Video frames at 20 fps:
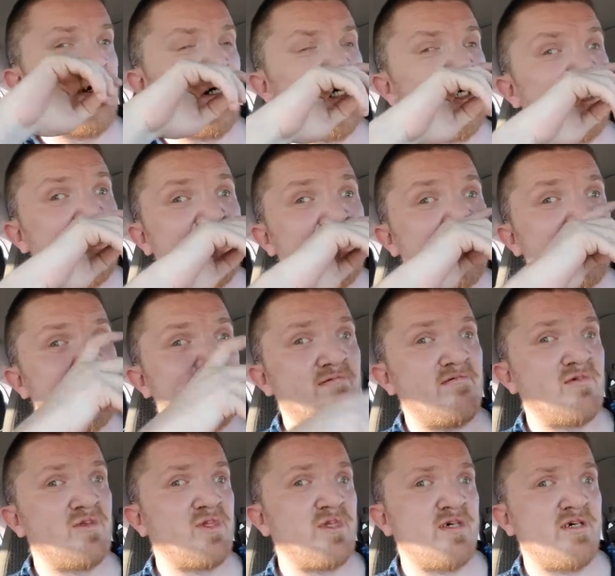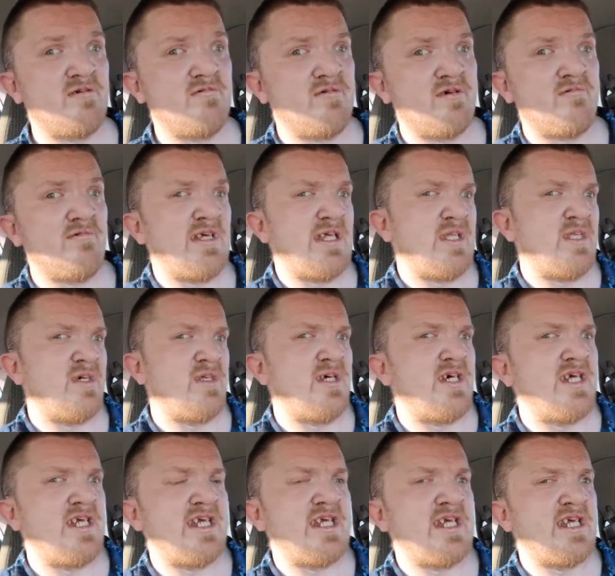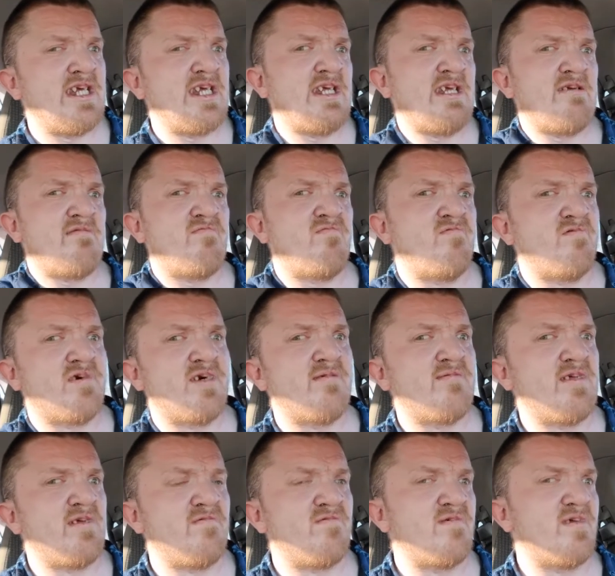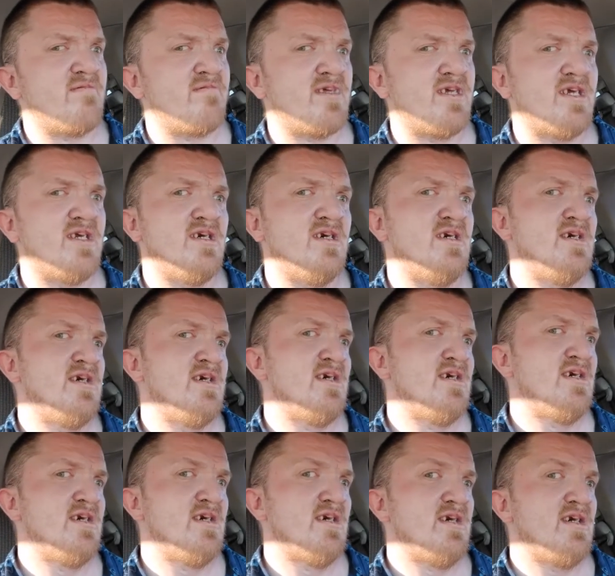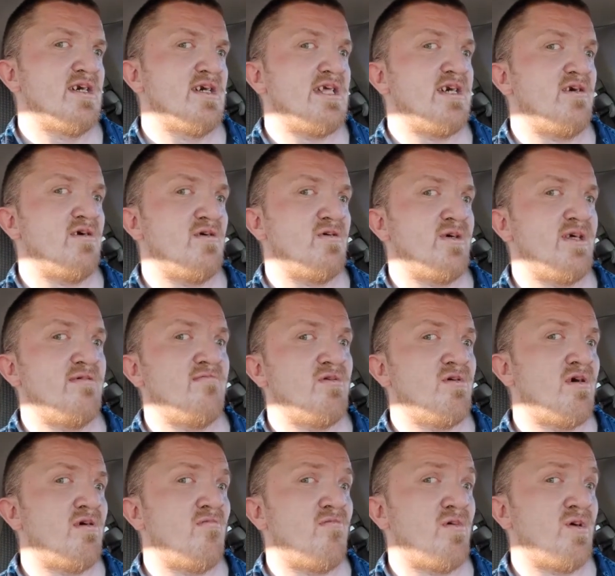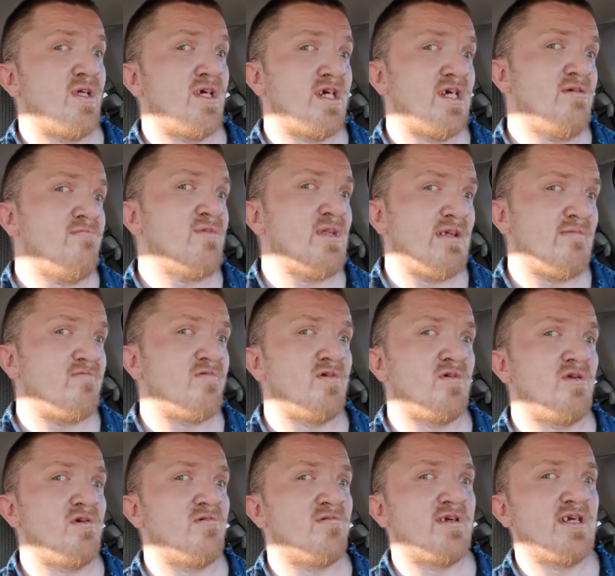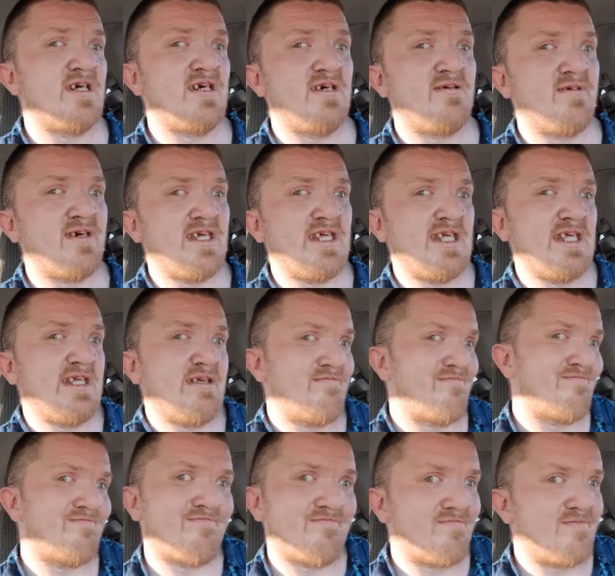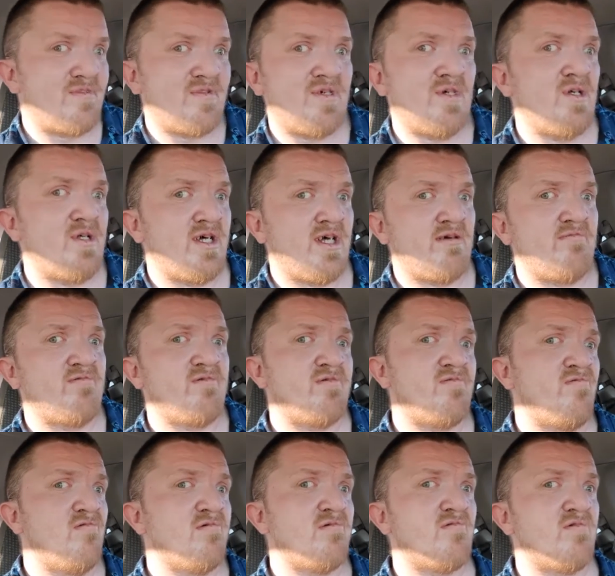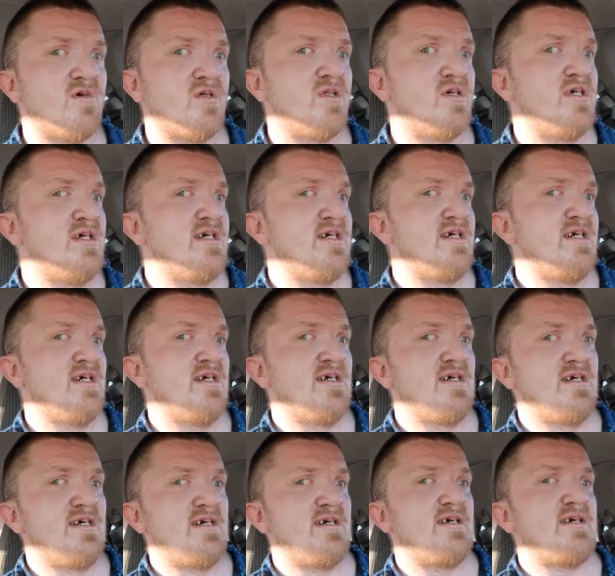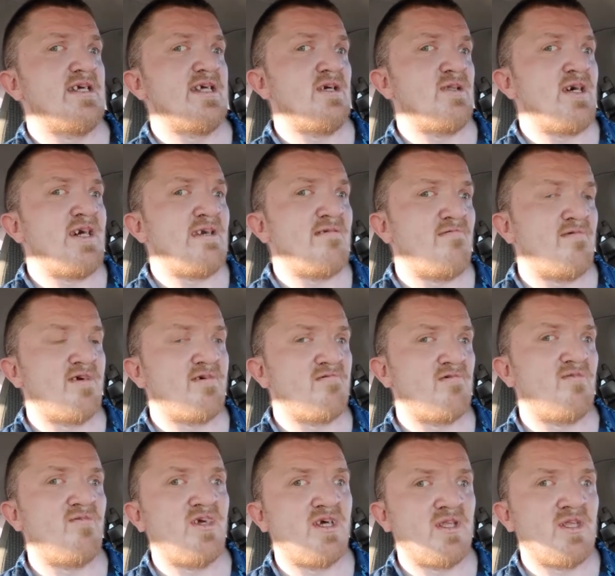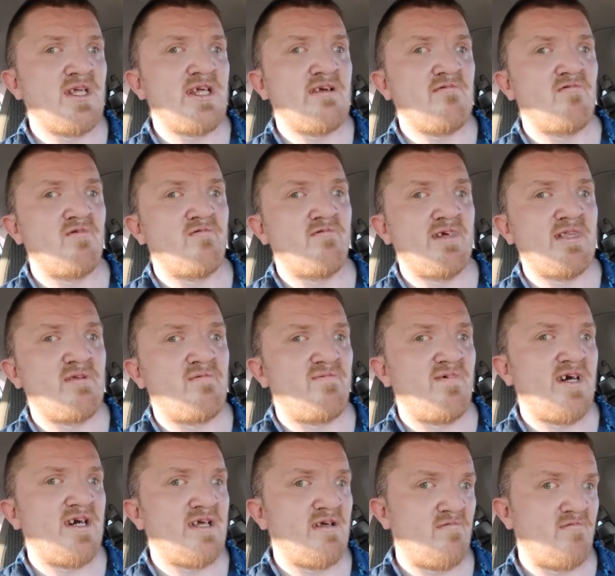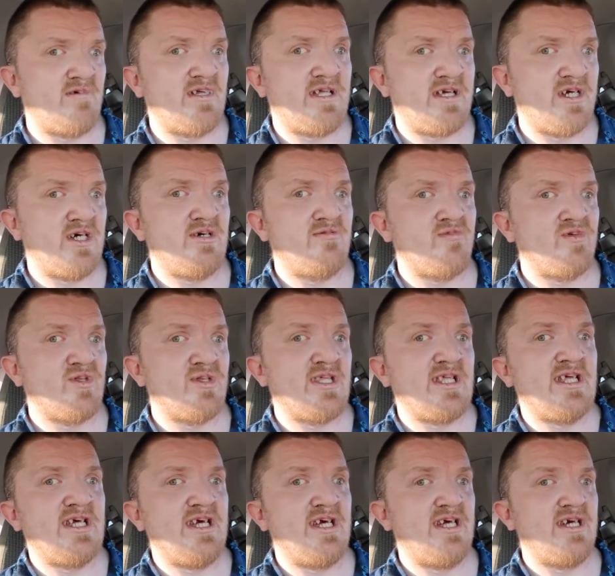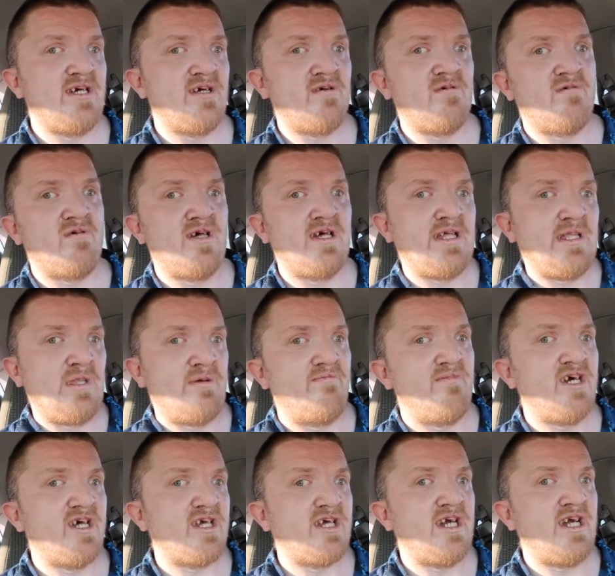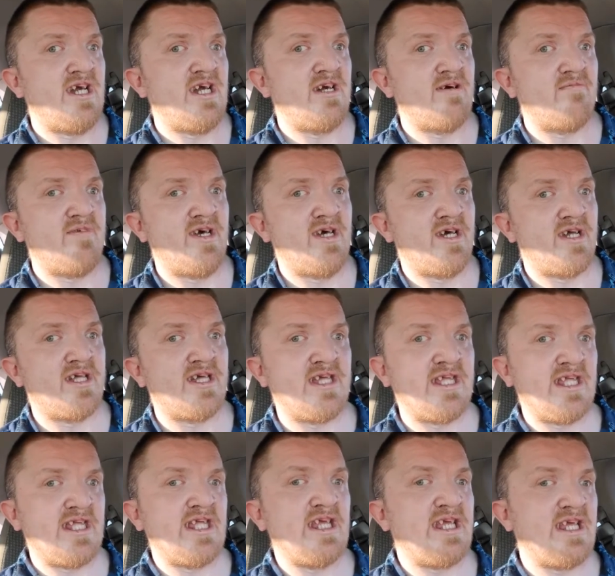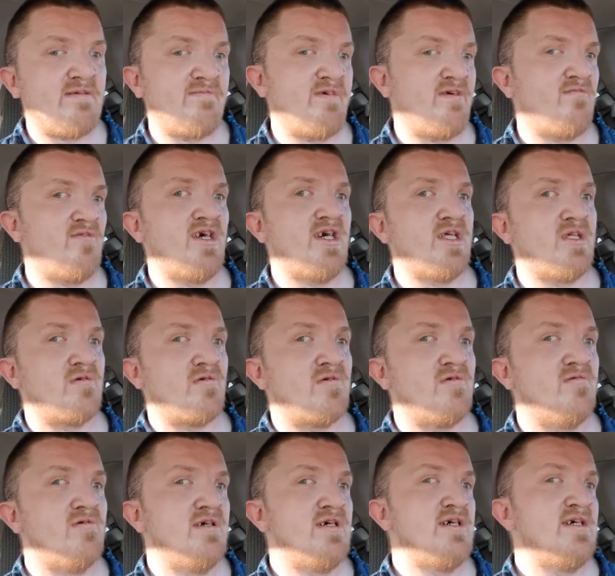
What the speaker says: IDI it was in an 86 Ford F-250. So even though I've wanted Cummins for a long time, I just couldn't ever afford one. So that's what drew me to this one, was the fact that it was a Cummins, and it's the mega cab, and it's a 6-speed manual.